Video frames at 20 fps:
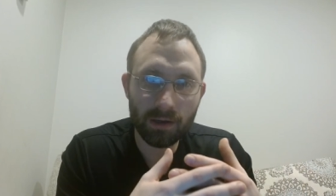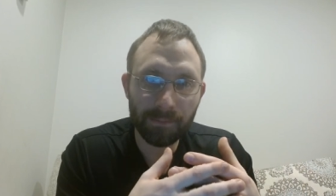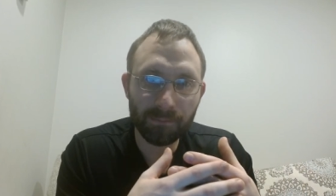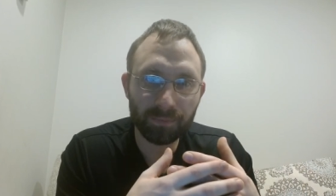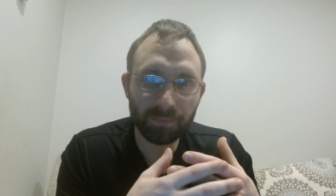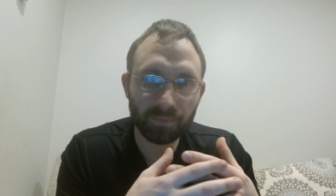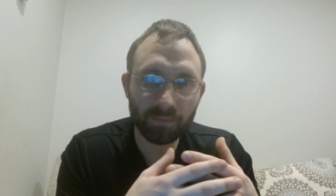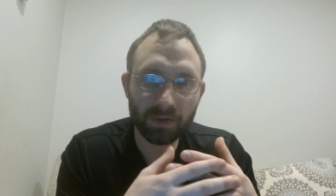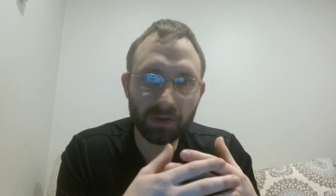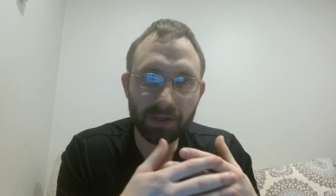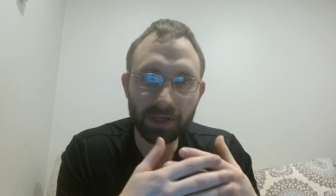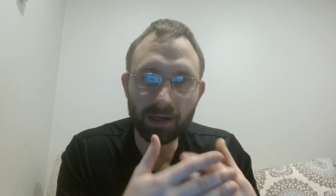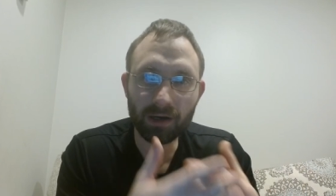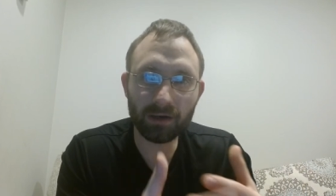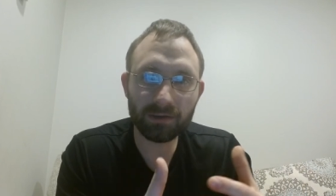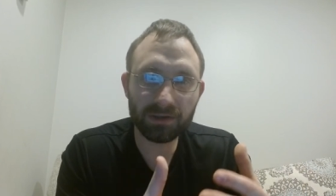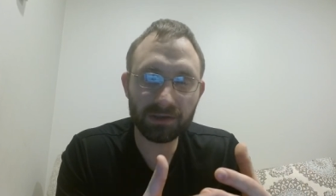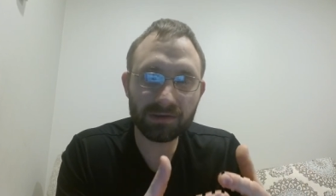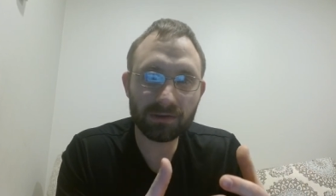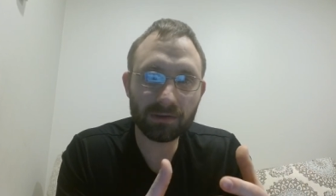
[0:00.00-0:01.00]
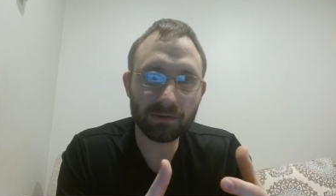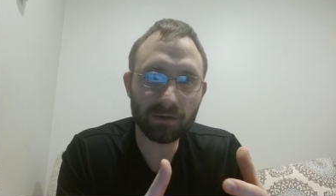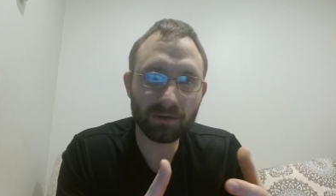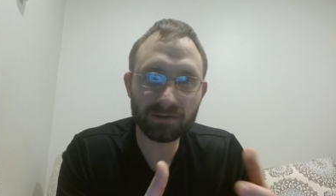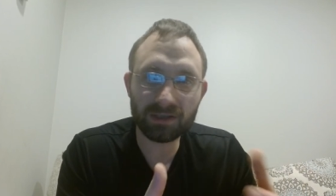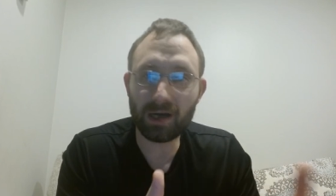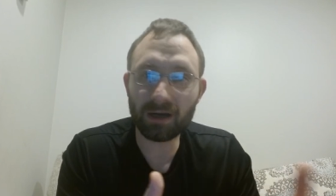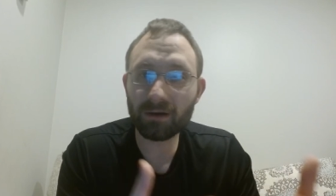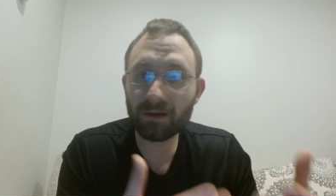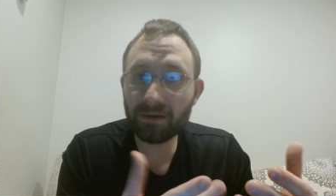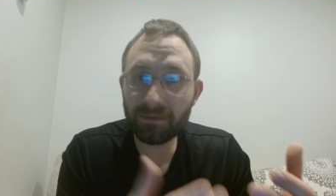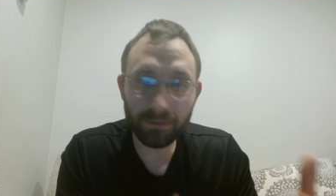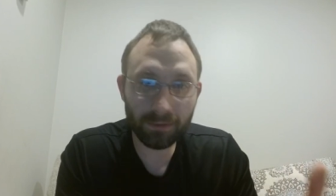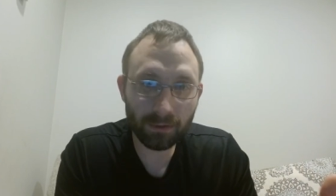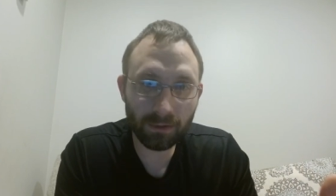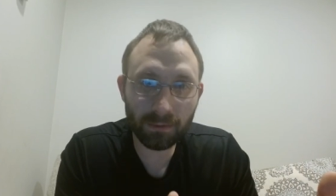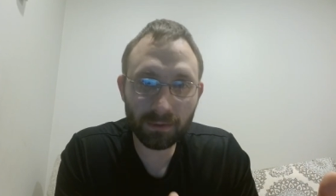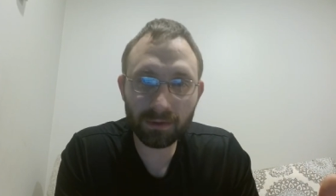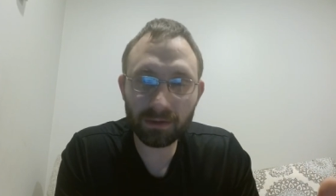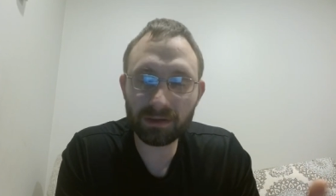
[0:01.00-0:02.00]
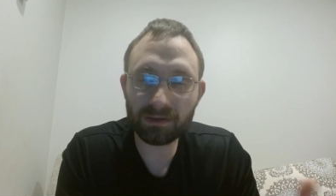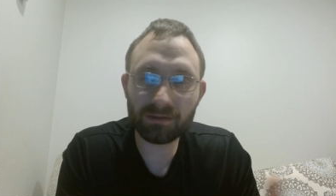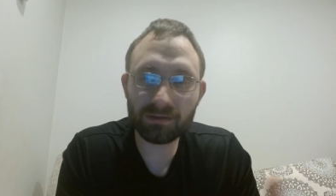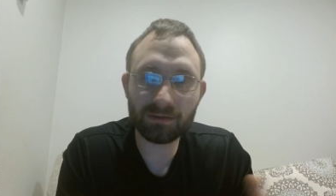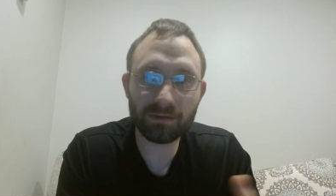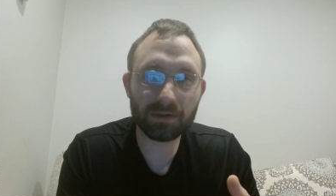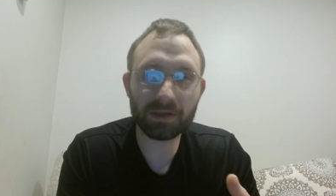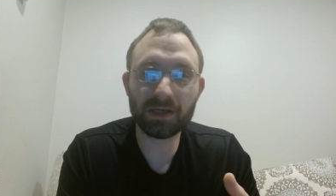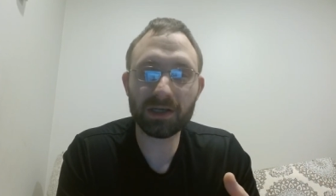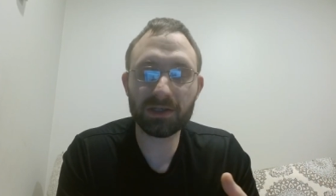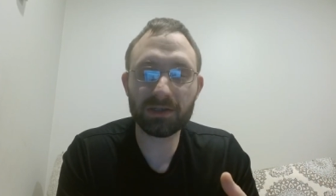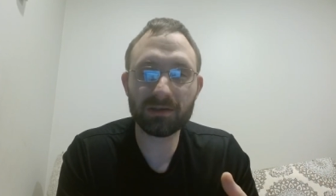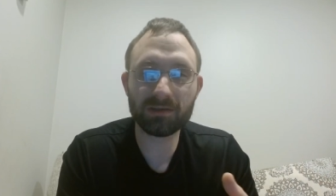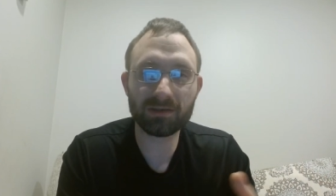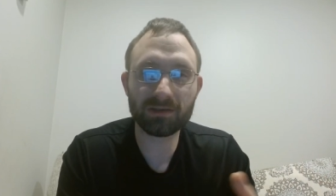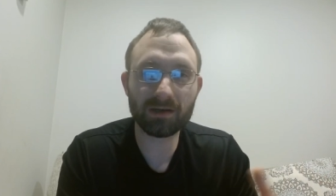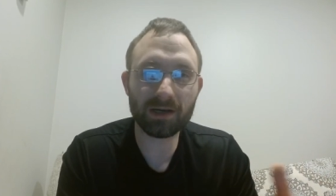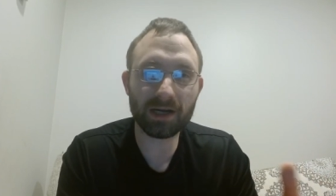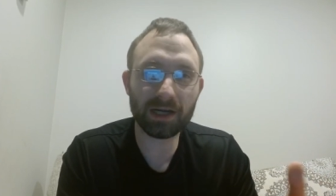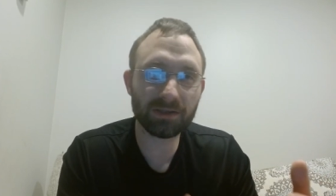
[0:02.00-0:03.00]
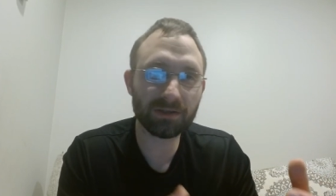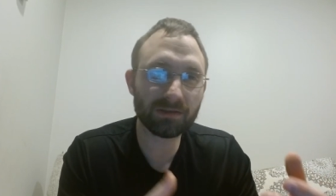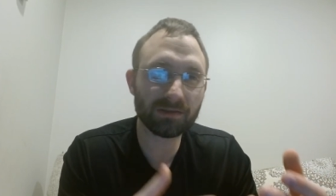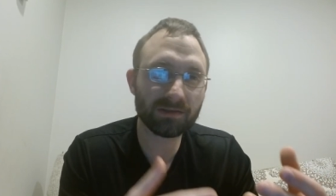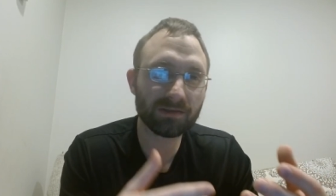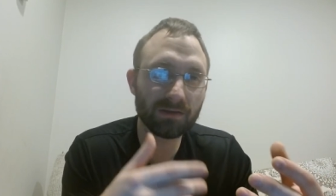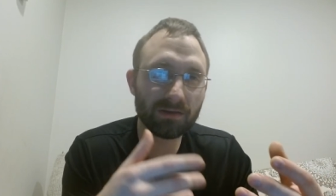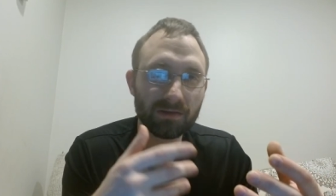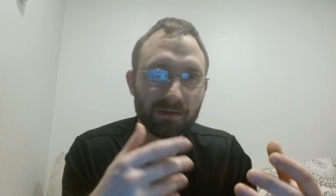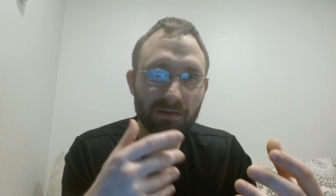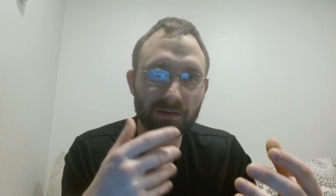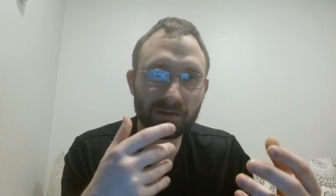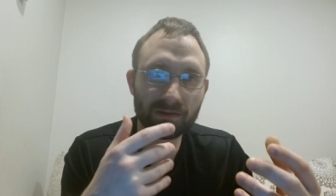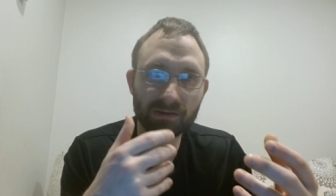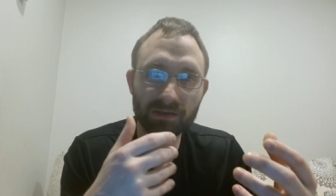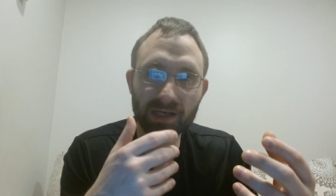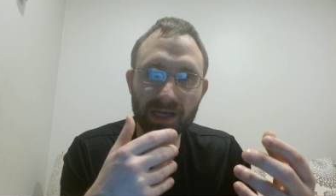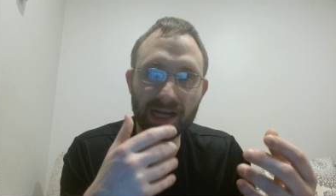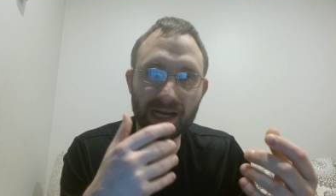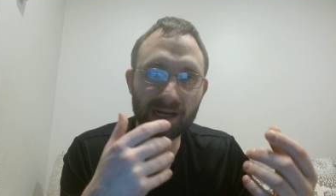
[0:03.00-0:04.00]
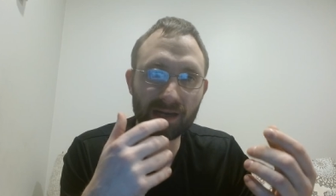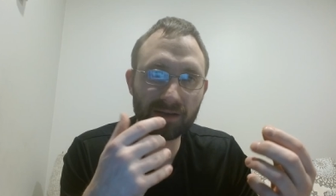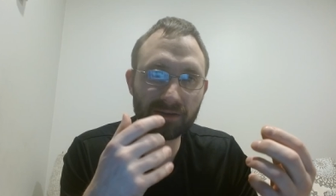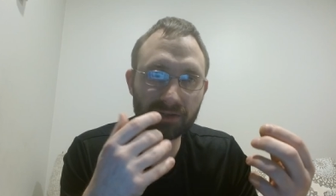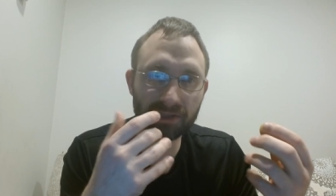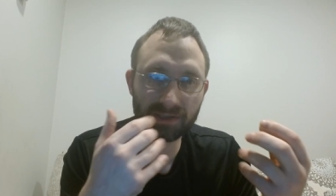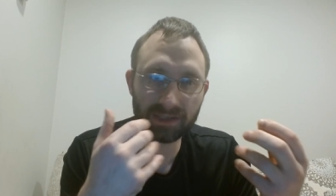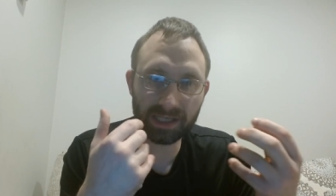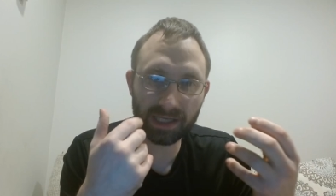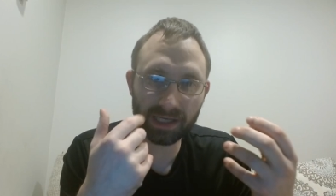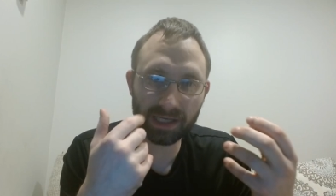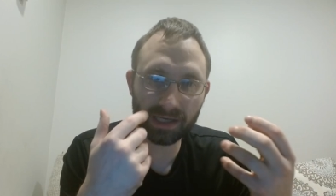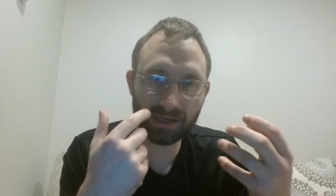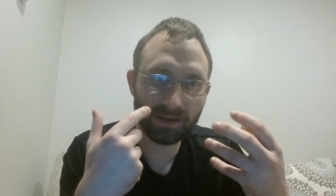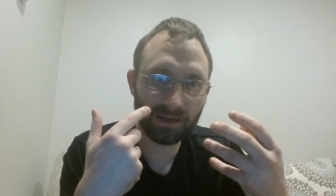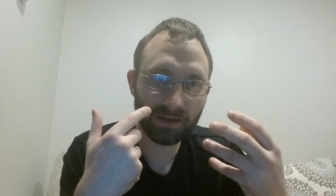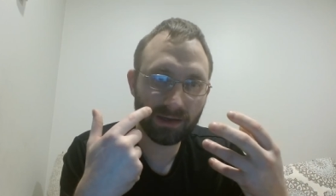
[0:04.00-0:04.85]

like undisclosed. I don't even know where these locations are. I just kind of just like